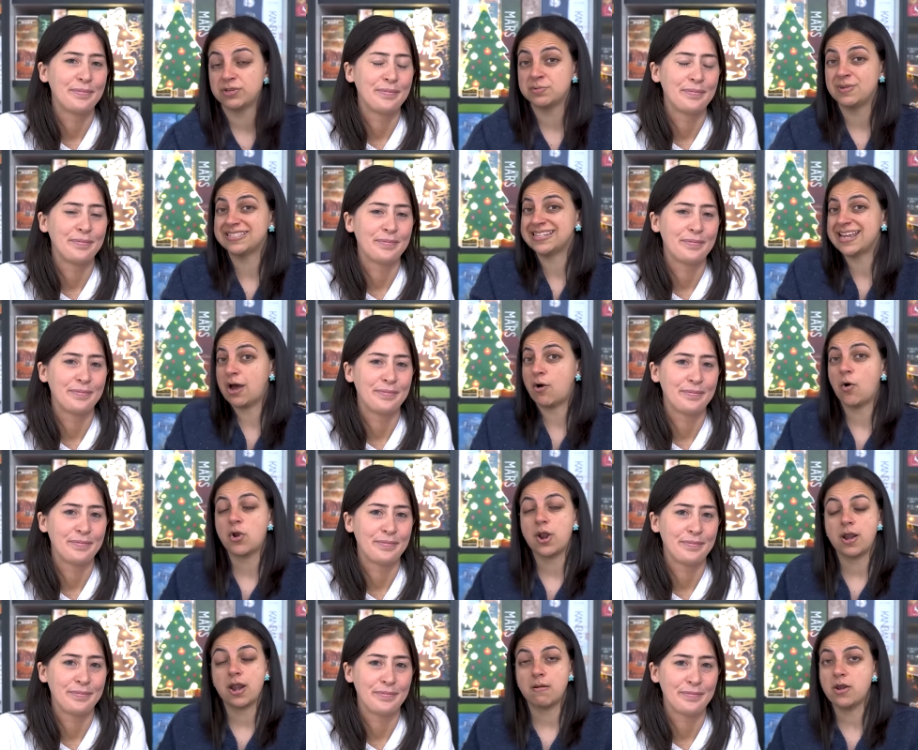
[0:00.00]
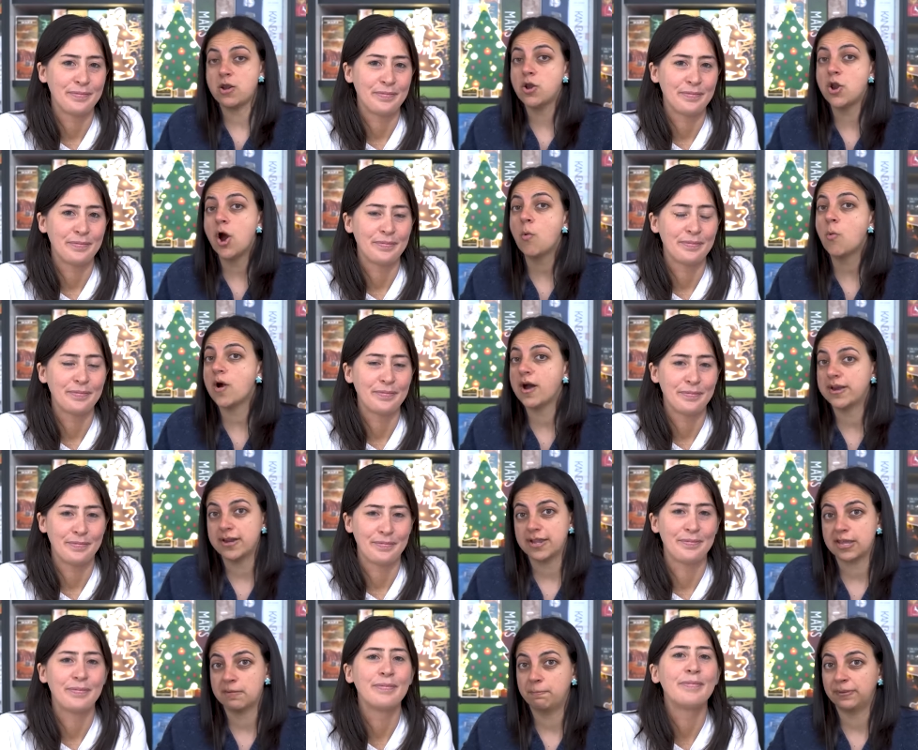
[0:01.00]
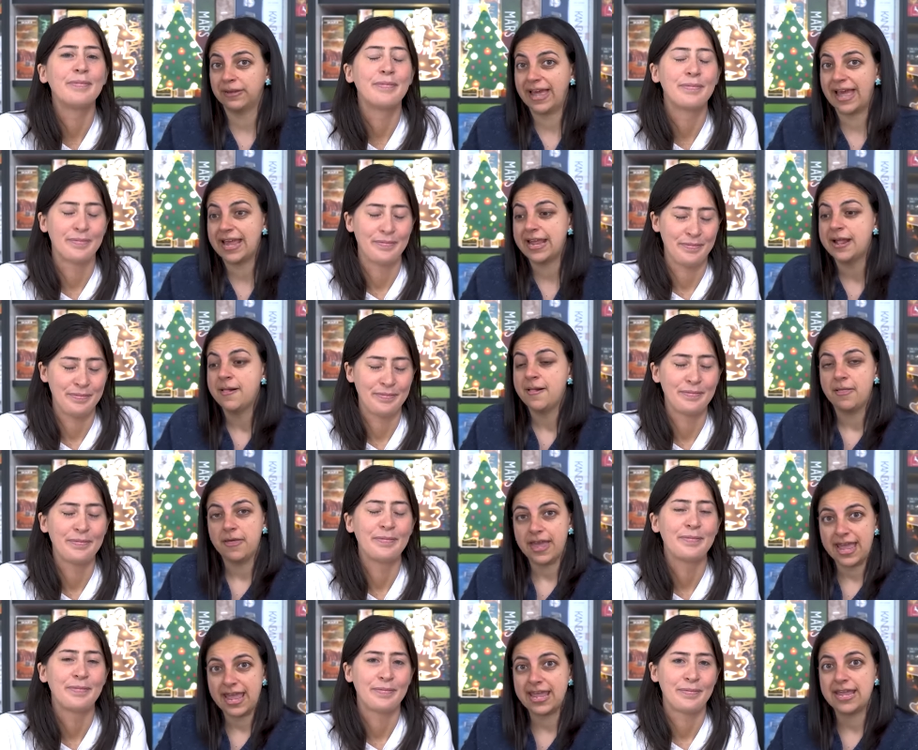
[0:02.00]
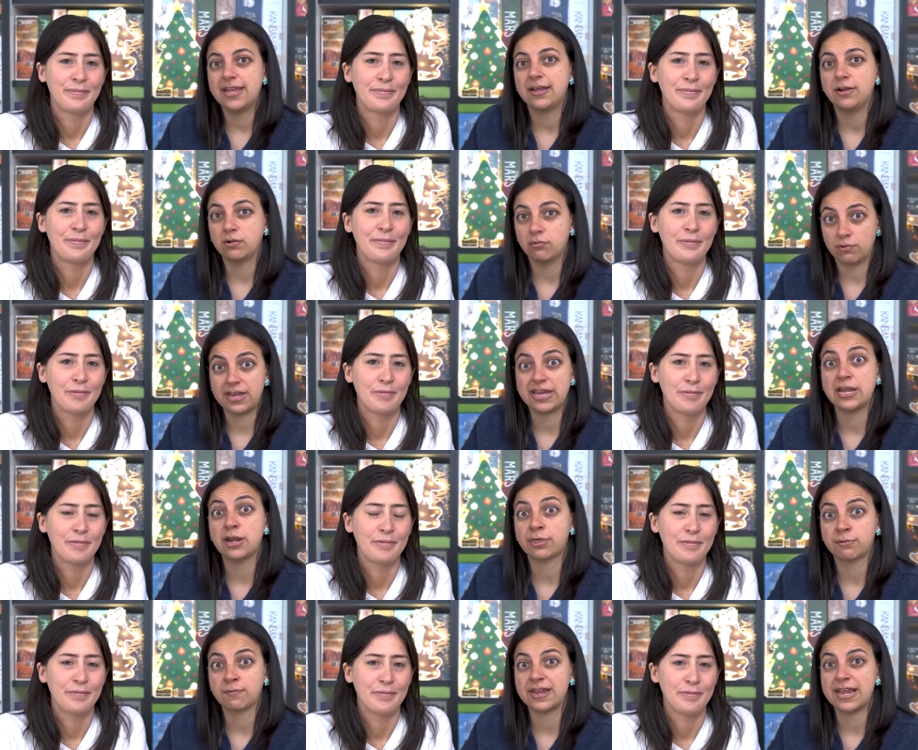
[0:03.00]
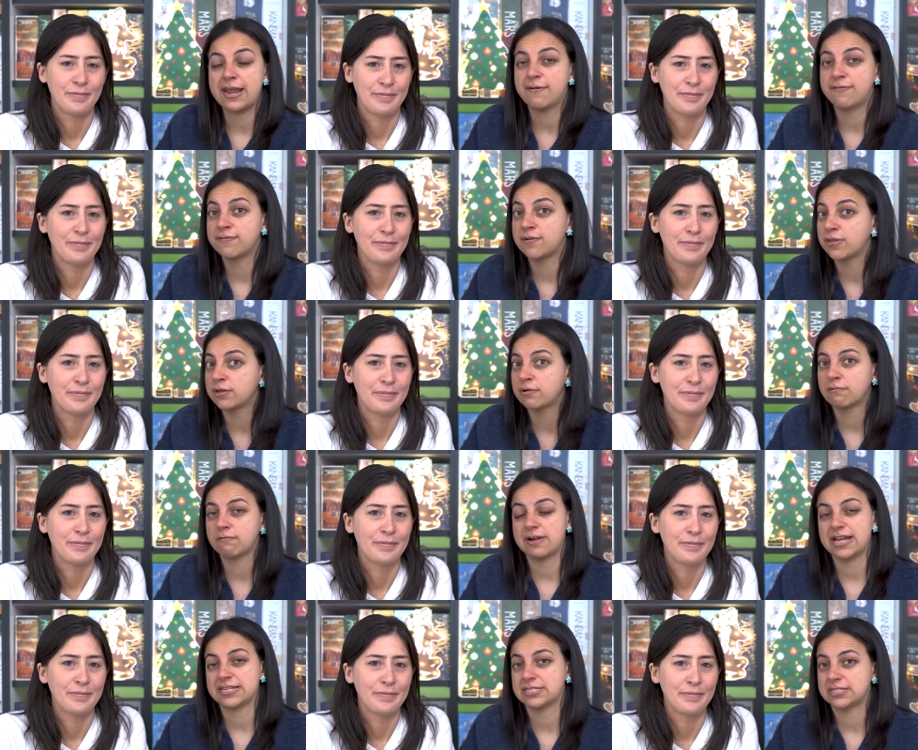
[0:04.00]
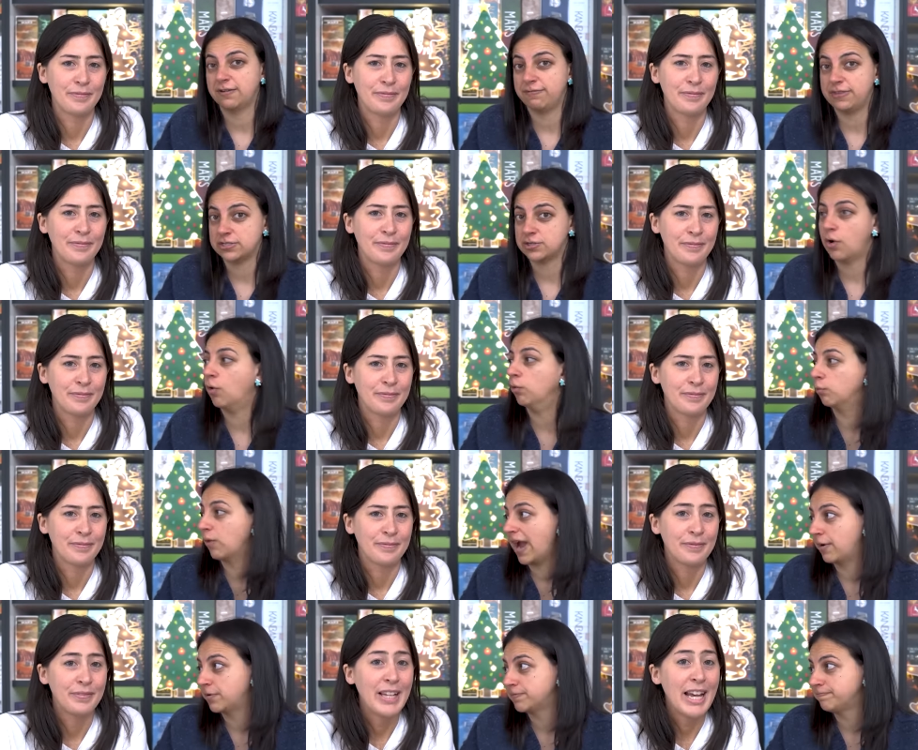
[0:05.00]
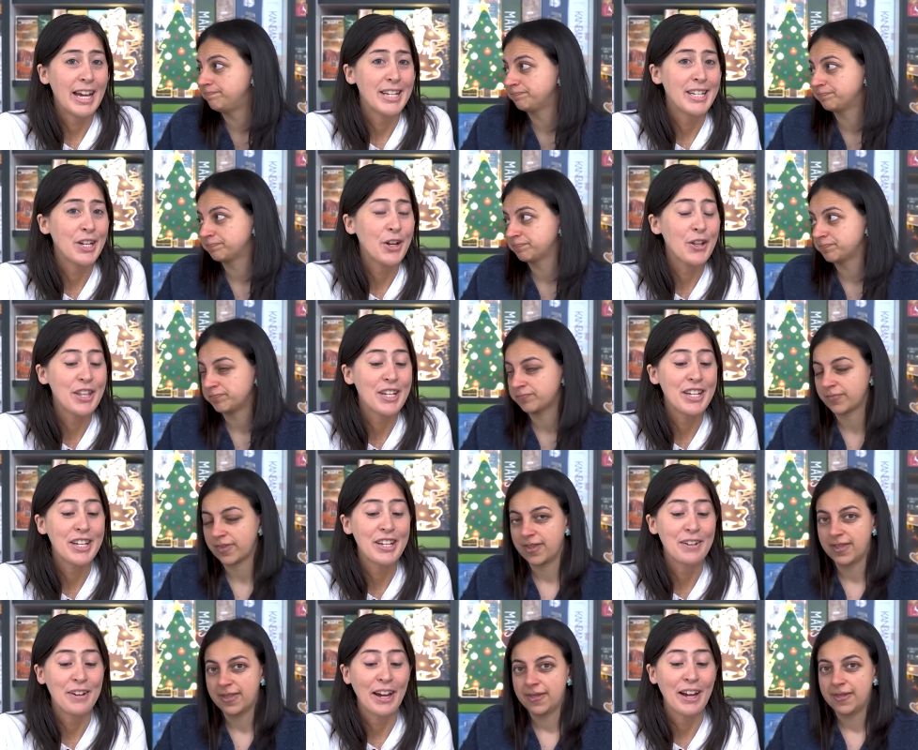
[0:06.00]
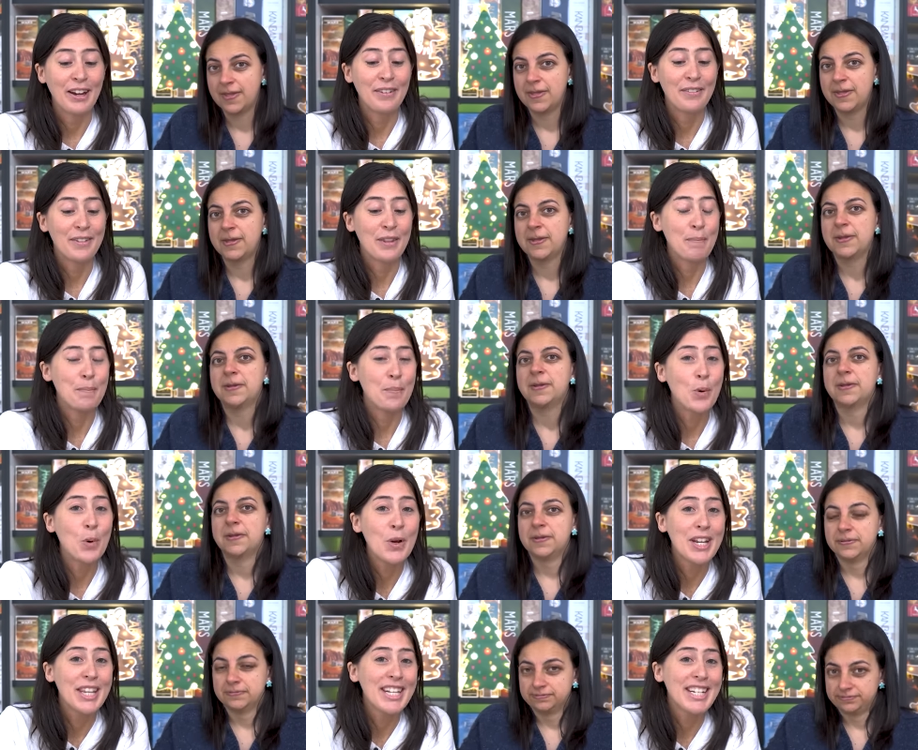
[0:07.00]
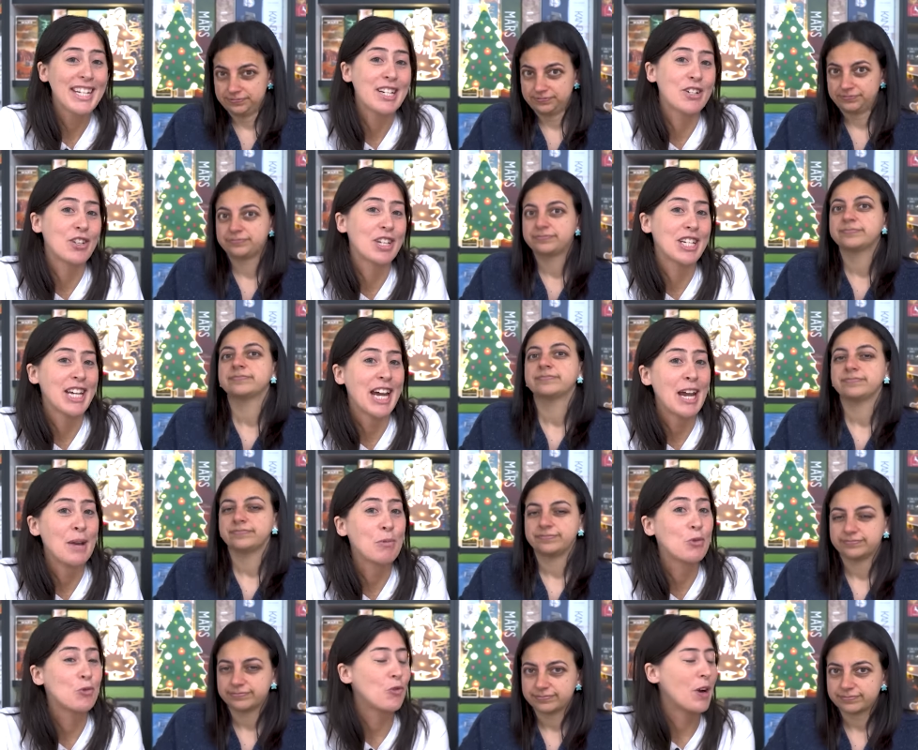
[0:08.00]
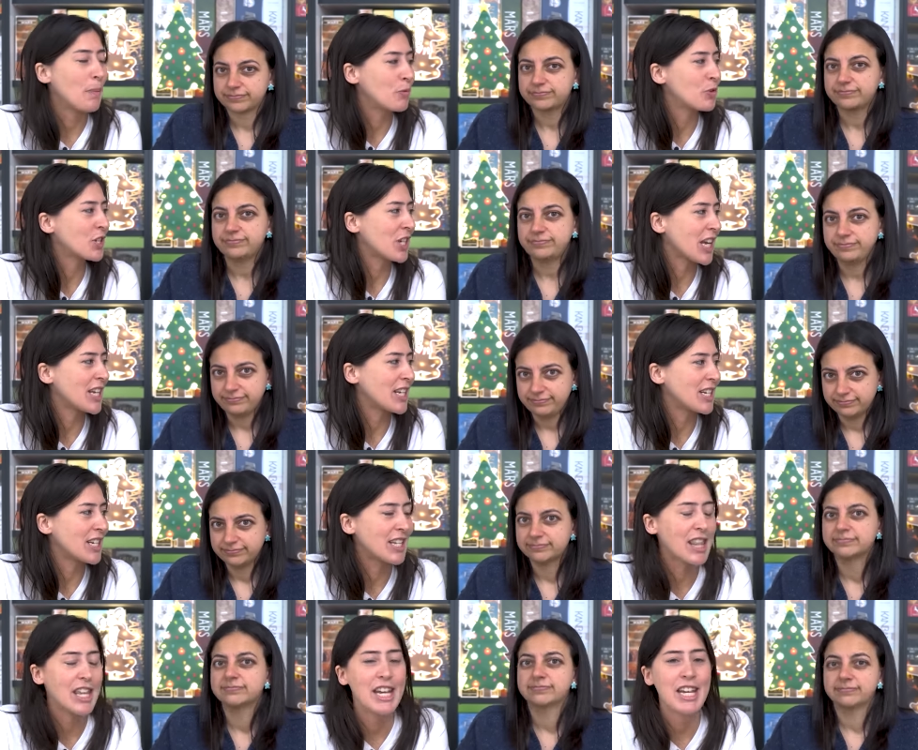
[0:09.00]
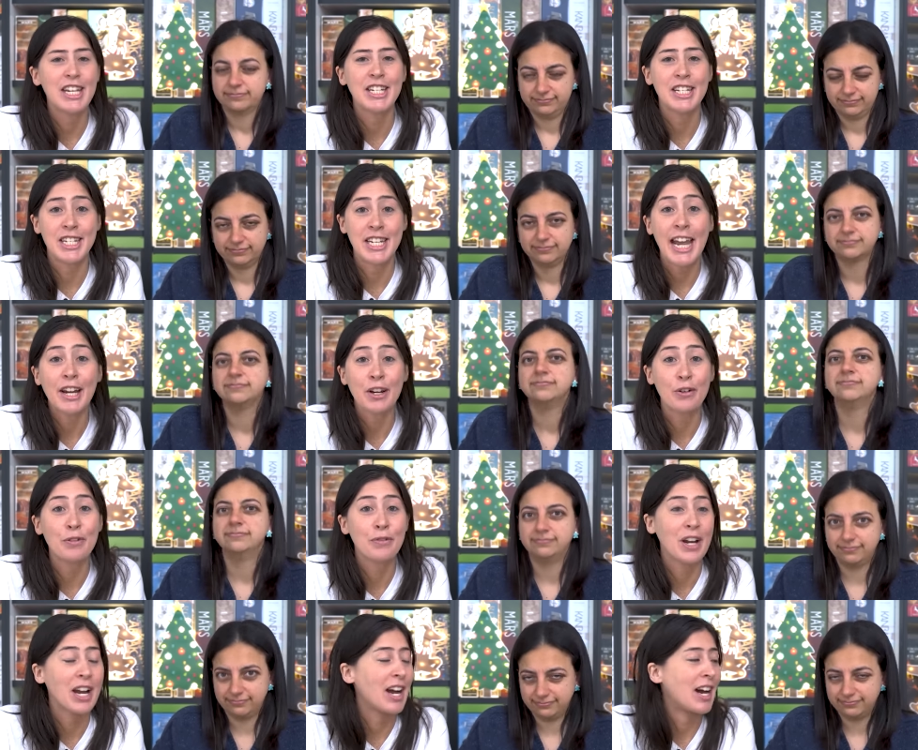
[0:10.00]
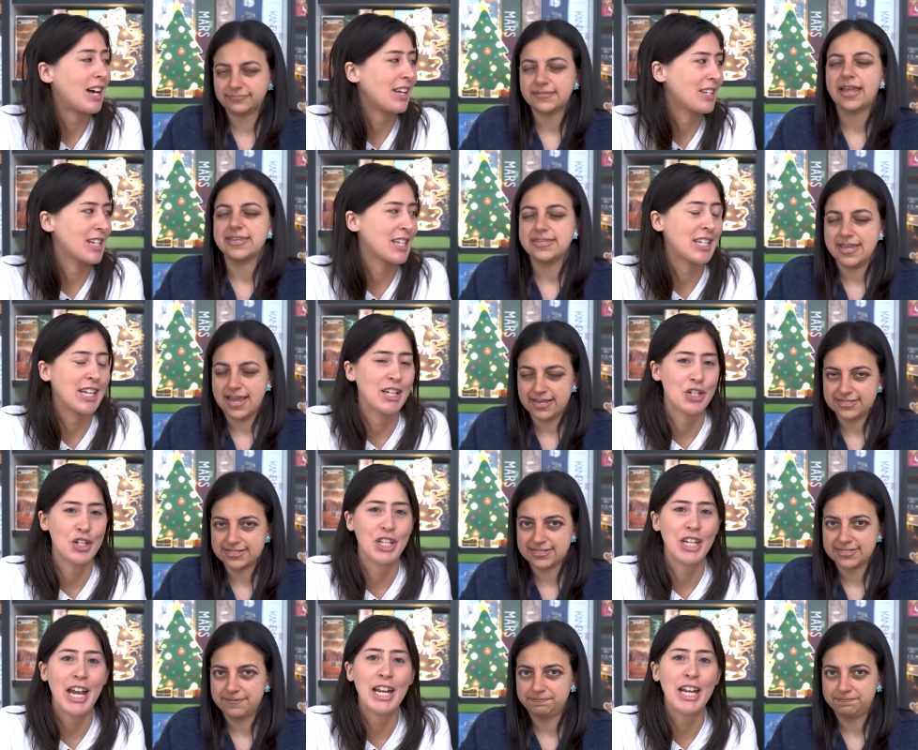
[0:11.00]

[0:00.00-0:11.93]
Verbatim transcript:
Speaker 1: which means now no one can play a green three for the rest of this whole round.
Speaker 2: Yeah, so the um, the board in the center of the table represents the deck of cards essentially,